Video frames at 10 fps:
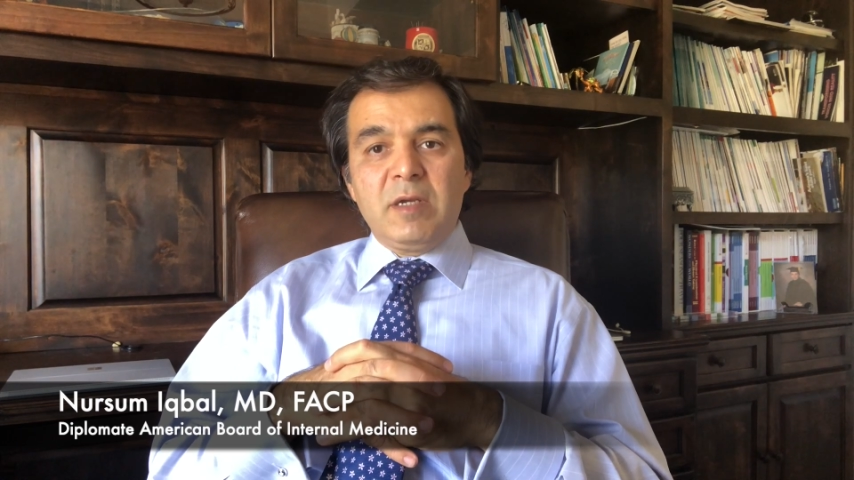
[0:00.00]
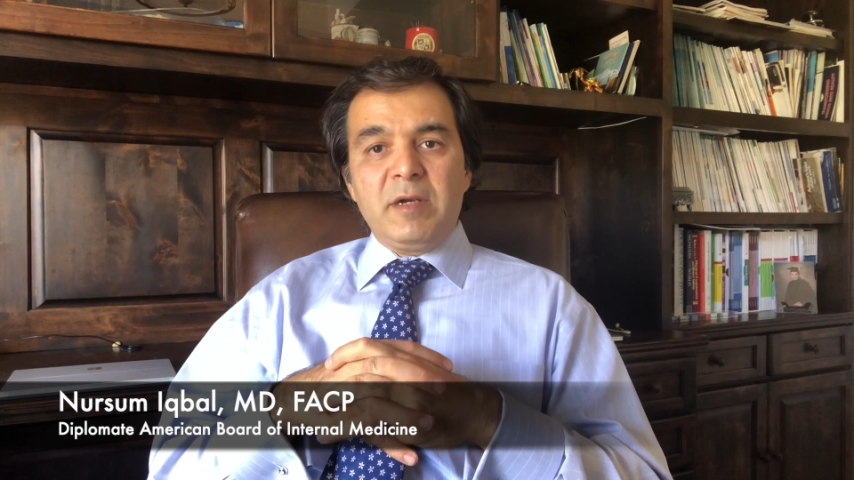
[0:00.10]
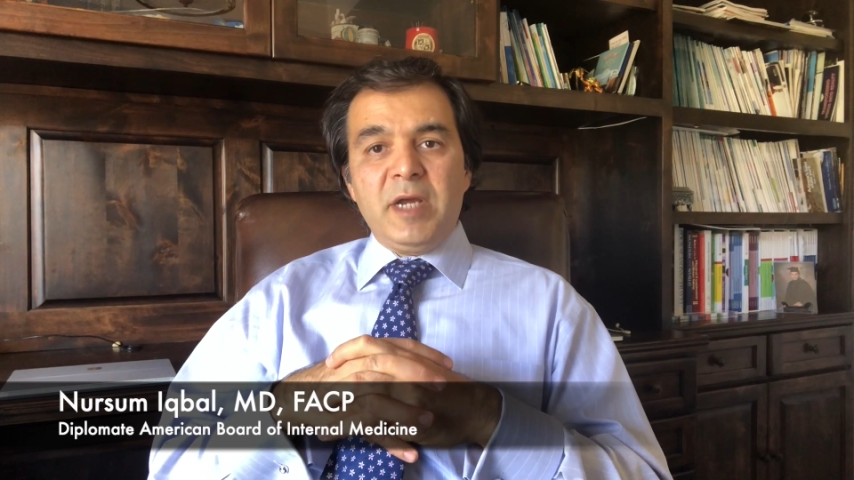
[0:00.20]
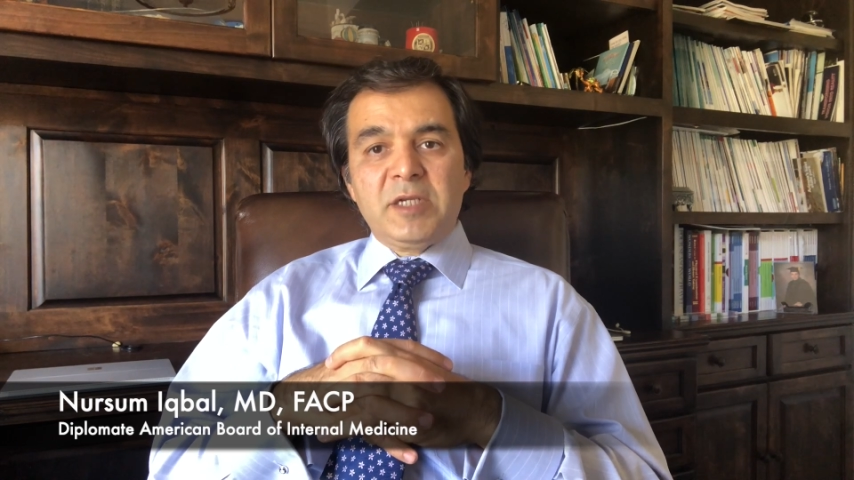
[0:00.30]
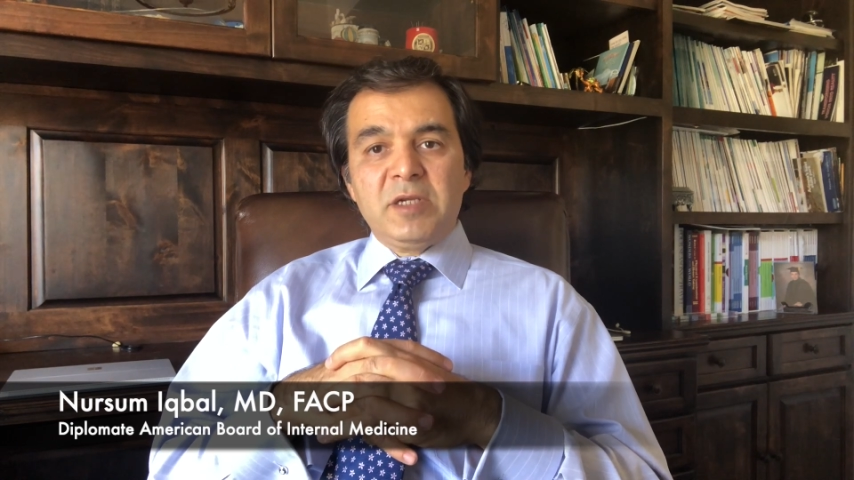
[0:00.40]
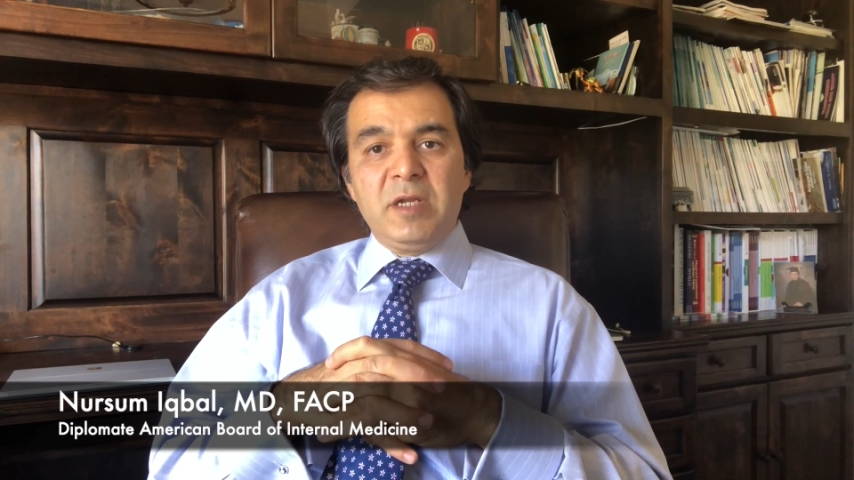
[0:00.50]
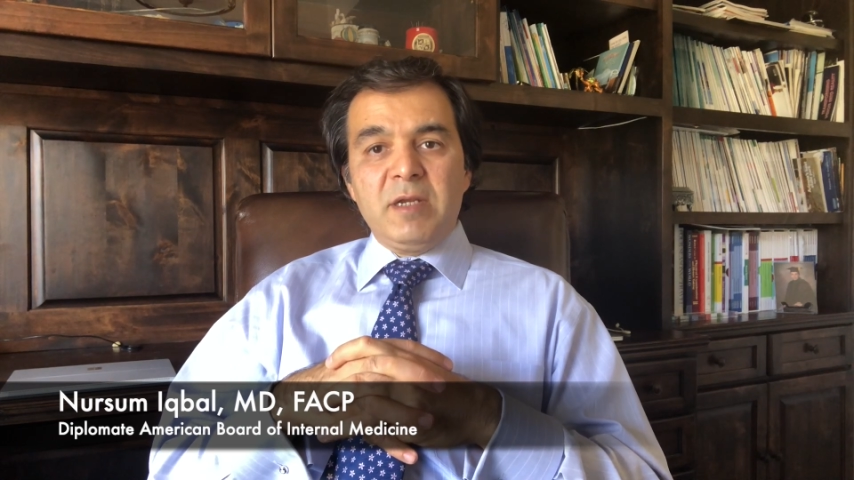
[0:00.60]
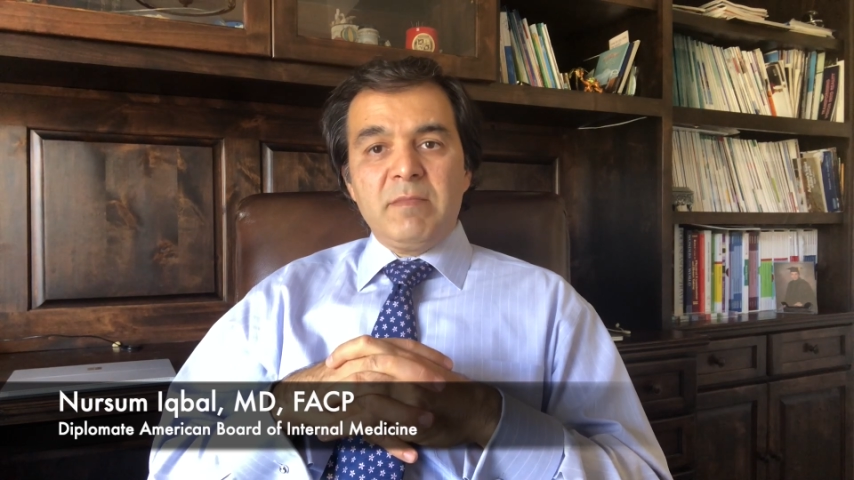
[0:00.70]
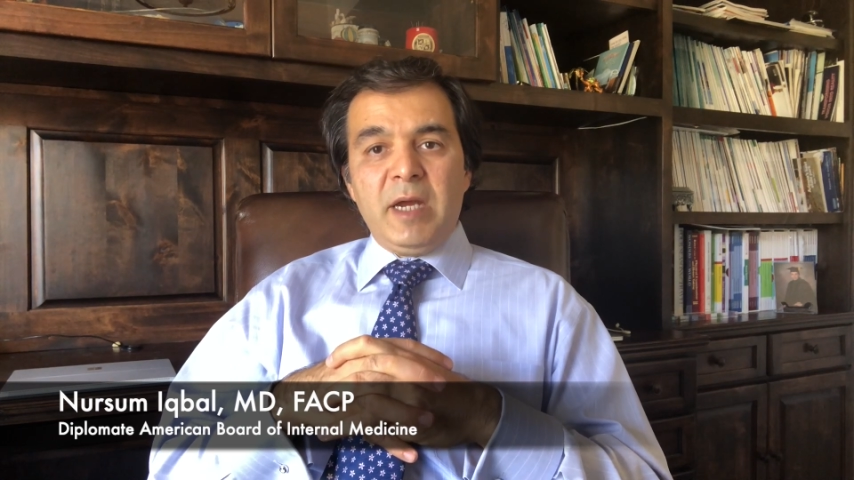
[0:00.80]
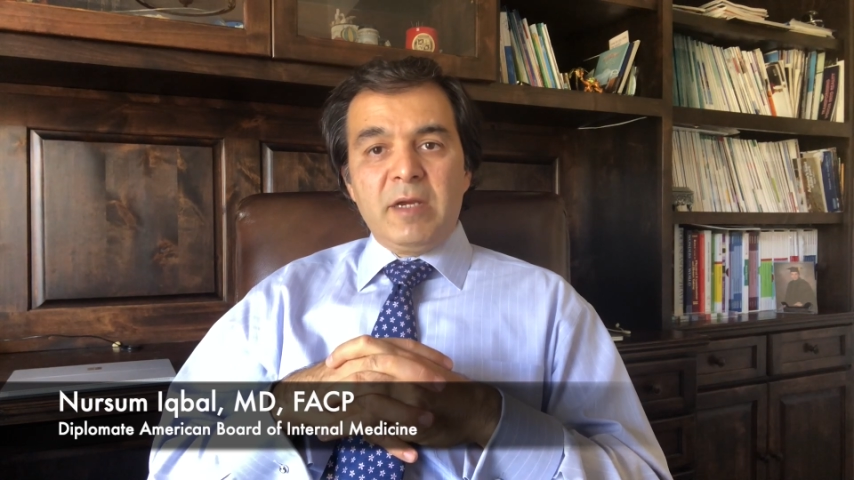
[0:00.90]
reduction
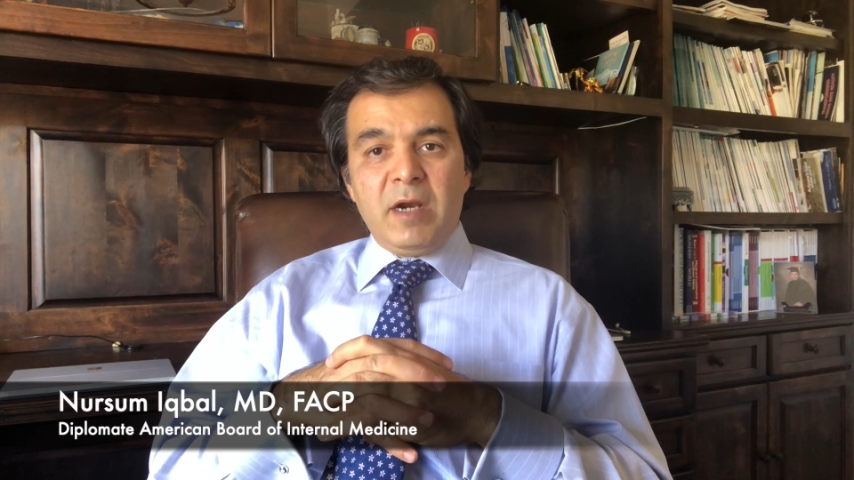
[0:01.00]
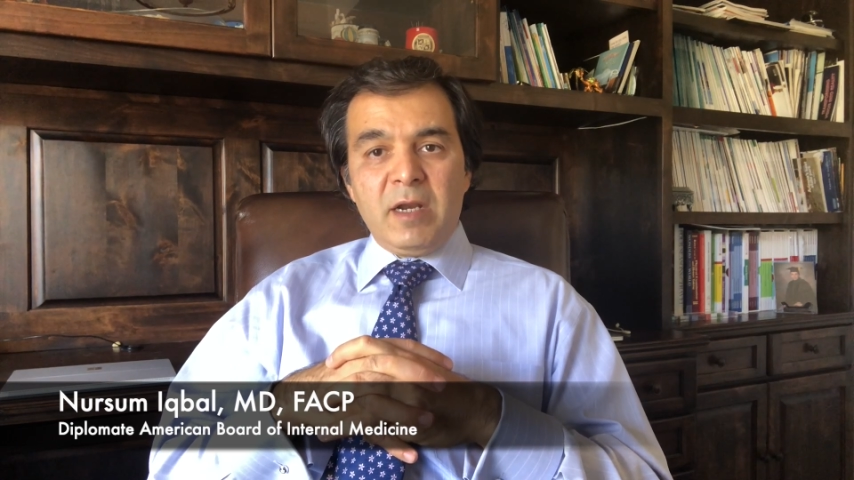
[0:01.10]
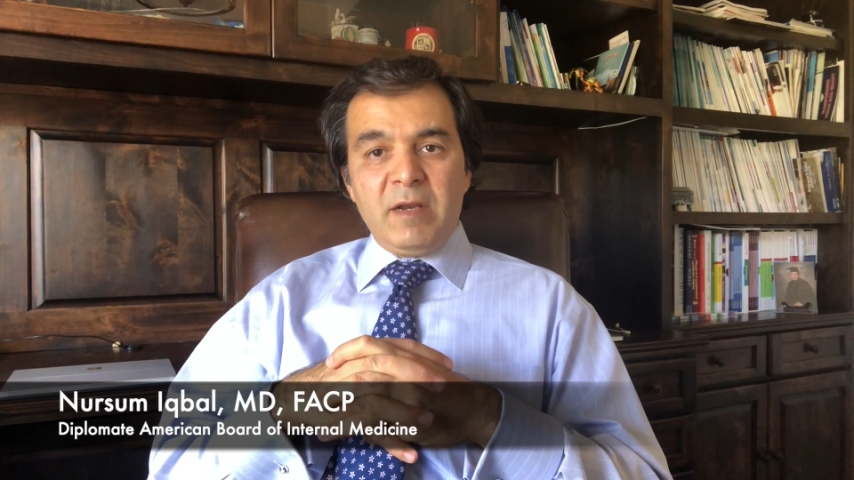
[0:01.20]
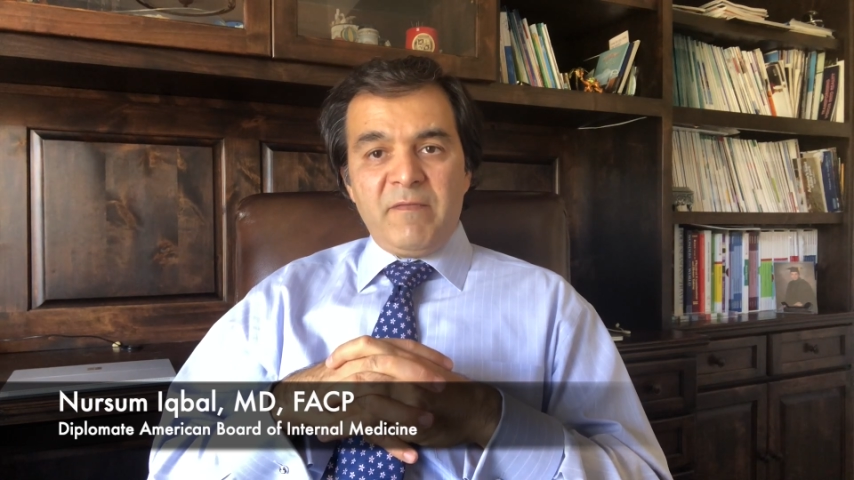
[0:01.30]
in myocardial